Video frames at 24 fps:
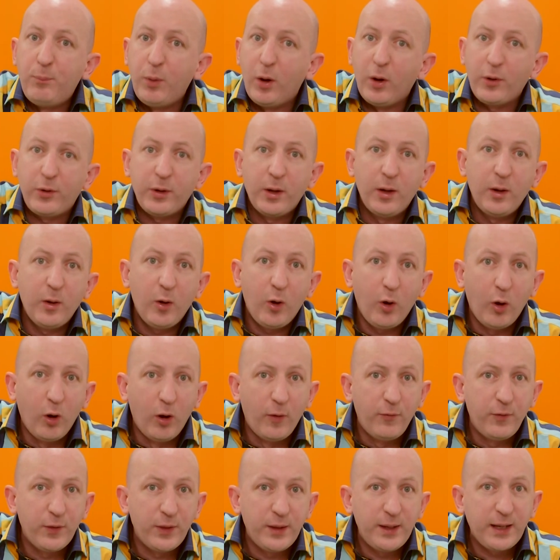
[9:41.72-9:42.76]
but
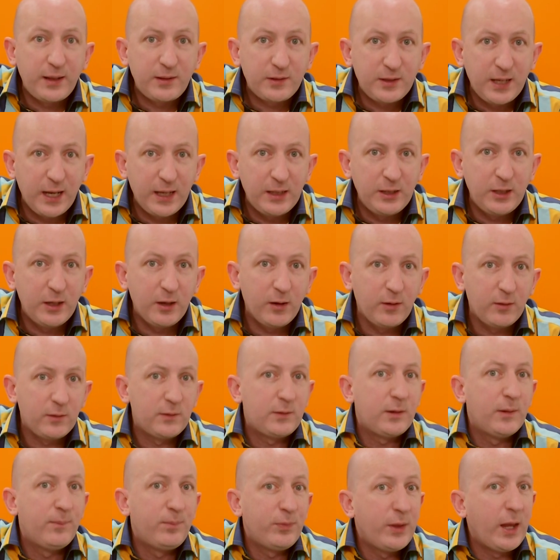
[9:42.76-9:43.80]
over the next 10
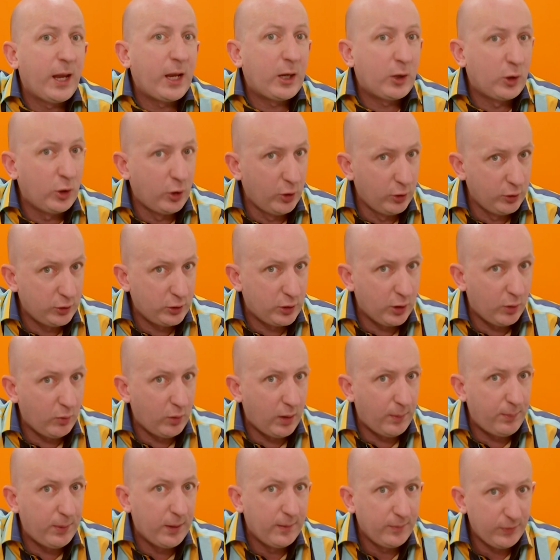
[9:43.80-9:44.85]
years, they could
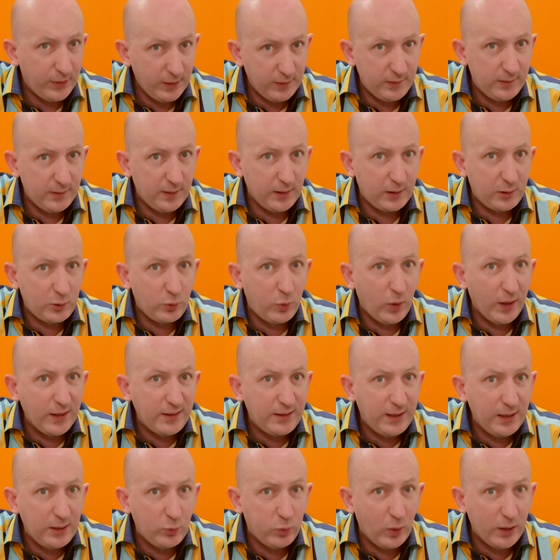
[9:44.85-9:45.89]
go up. This is a
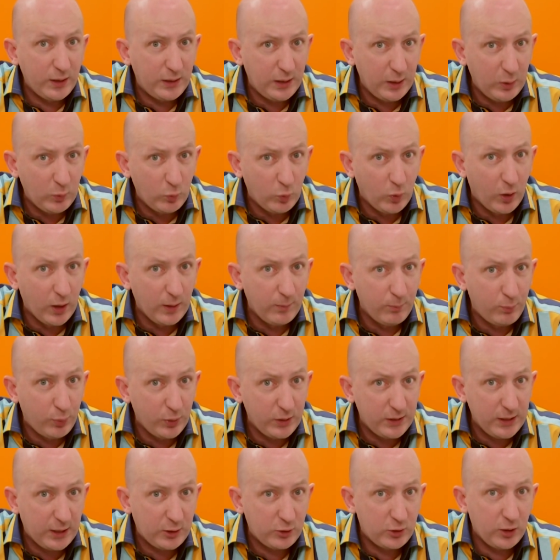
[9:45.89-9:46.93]
2021
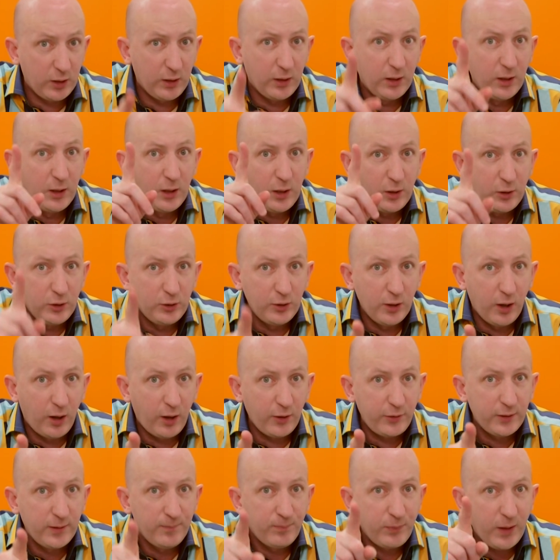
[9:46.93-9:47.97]
prediction,
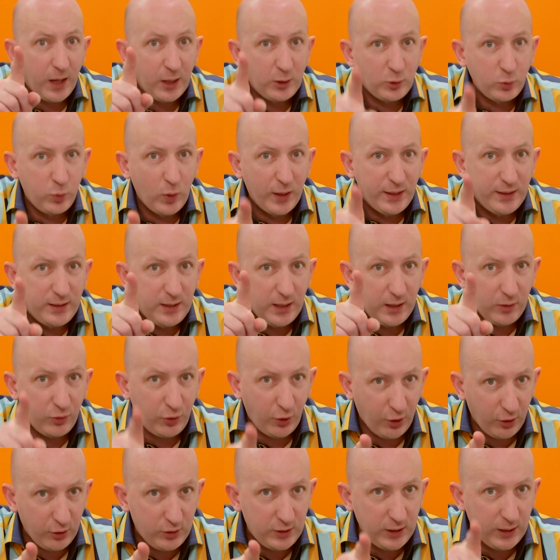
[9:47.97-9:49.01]
not a
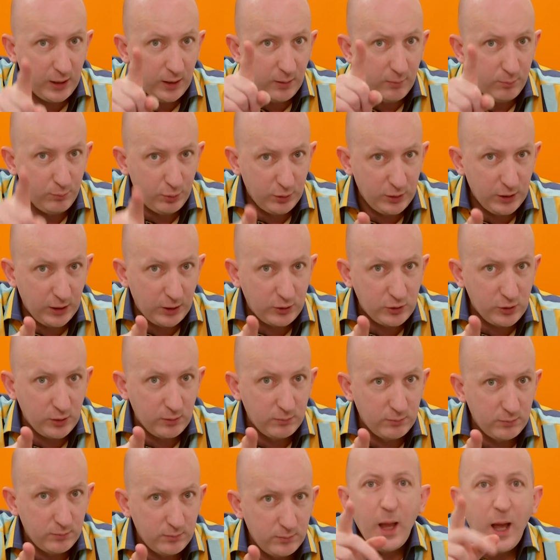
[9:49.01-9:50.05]
2030
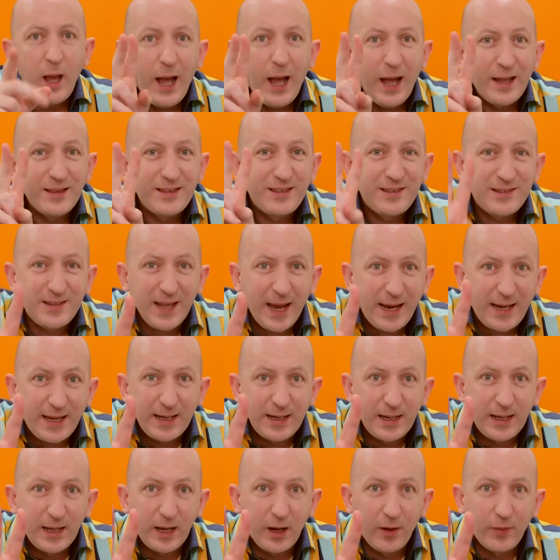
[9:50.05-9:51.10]
prediction. And
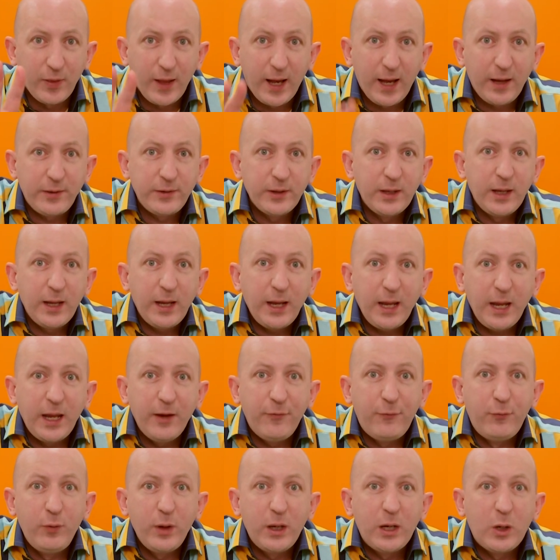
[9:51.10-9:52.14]
secondly on that,
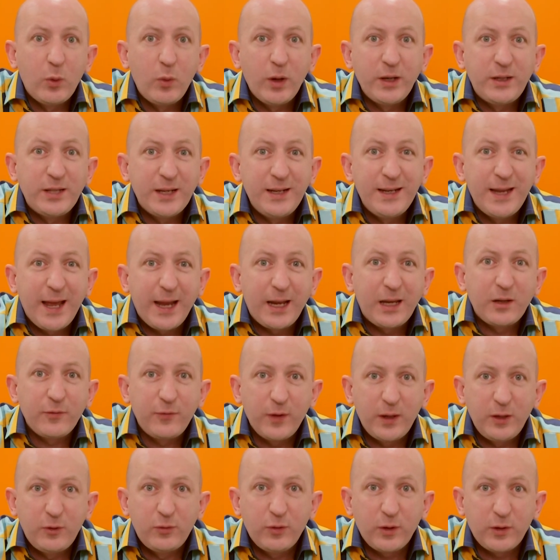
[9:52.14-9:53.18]
if we go into
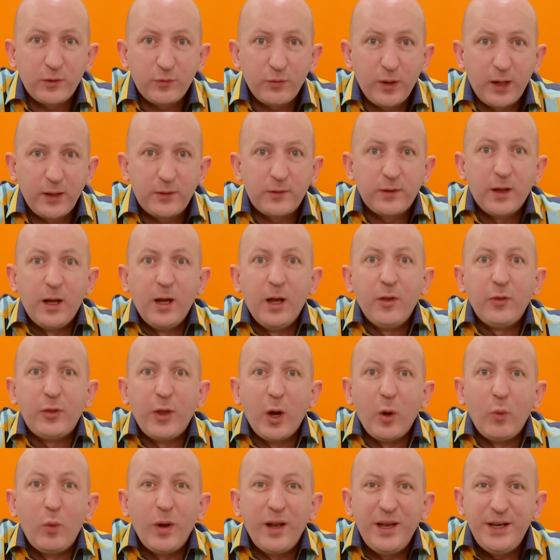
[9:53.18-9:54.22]
negative interest rates,
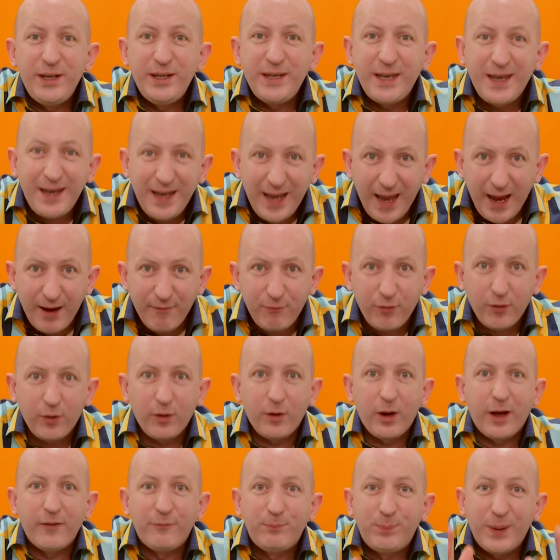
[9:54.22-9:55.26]
there will
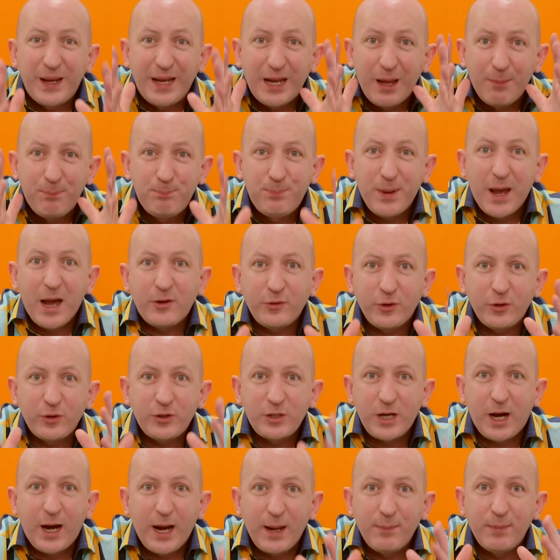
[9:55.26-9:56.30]
never have been a
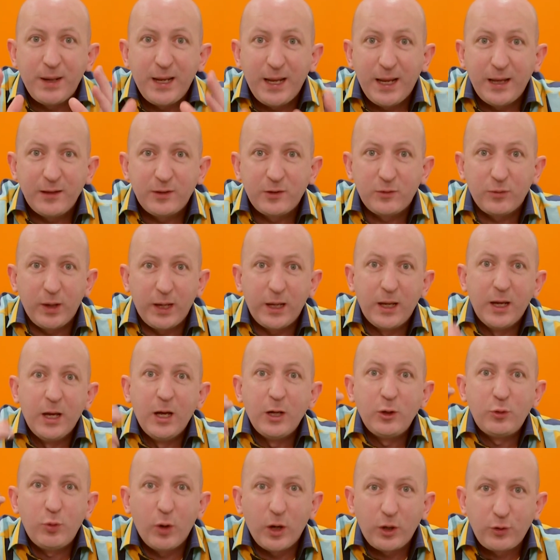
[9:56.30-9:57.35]
better time in history
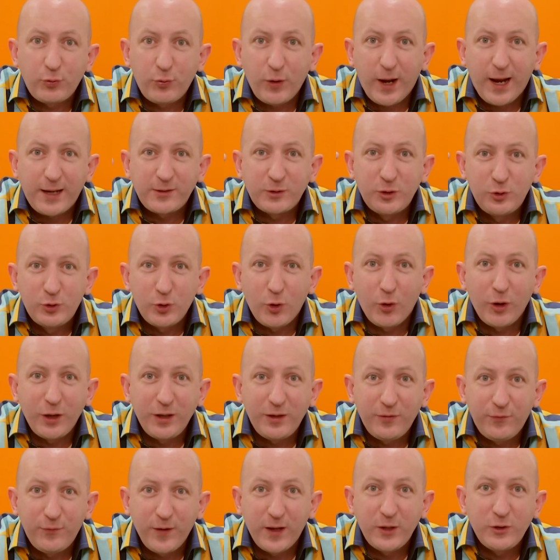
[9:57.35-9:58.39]
to attract
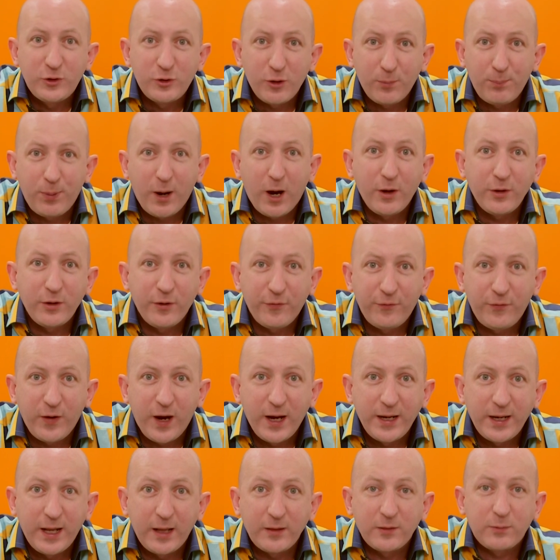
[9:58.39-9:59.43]
joint venture partner
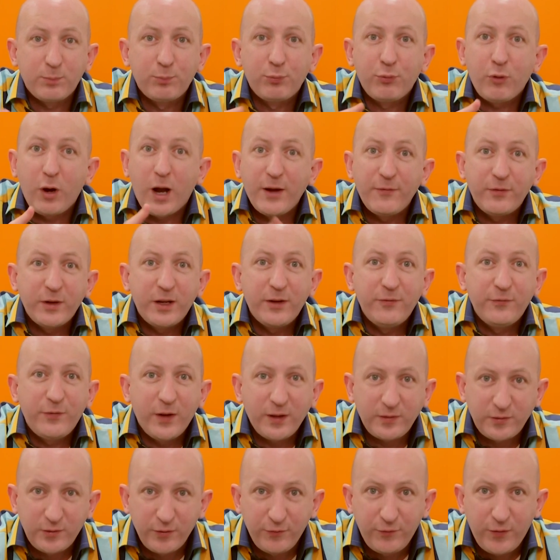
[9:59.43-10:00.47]
finance, private
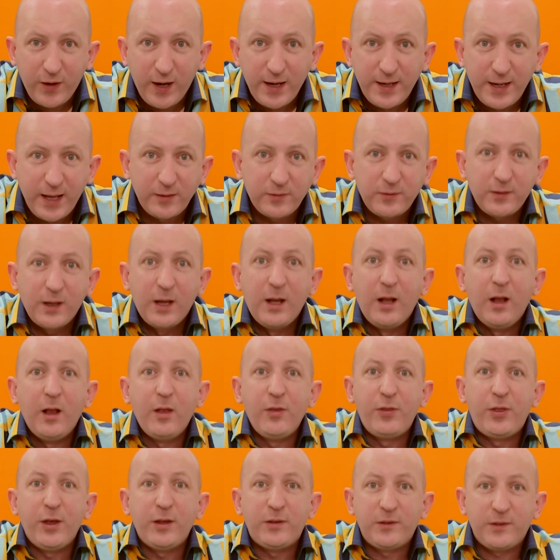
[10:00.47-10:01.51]
investor finance,
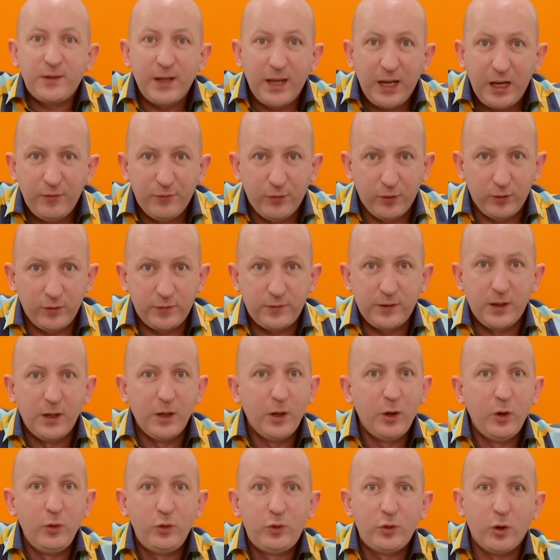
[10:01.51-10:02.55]
the savers
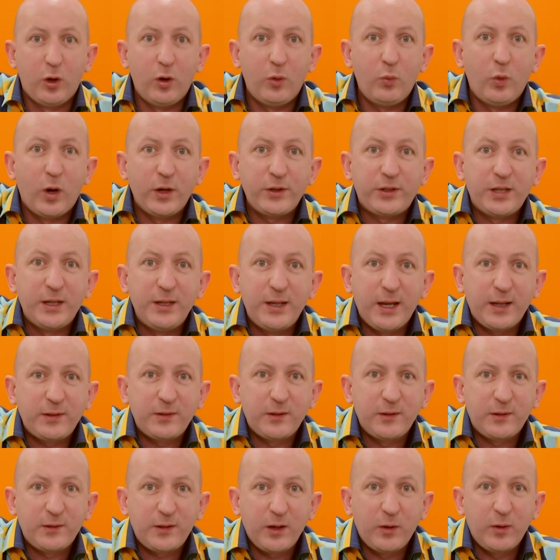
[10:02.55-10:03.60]
who don't want to
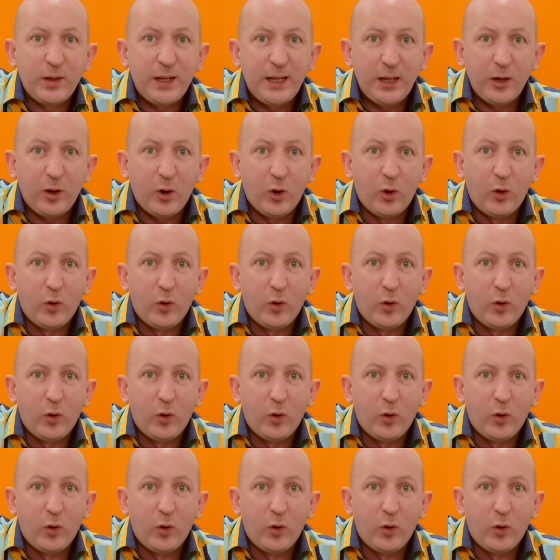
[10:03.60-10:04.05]
necessarily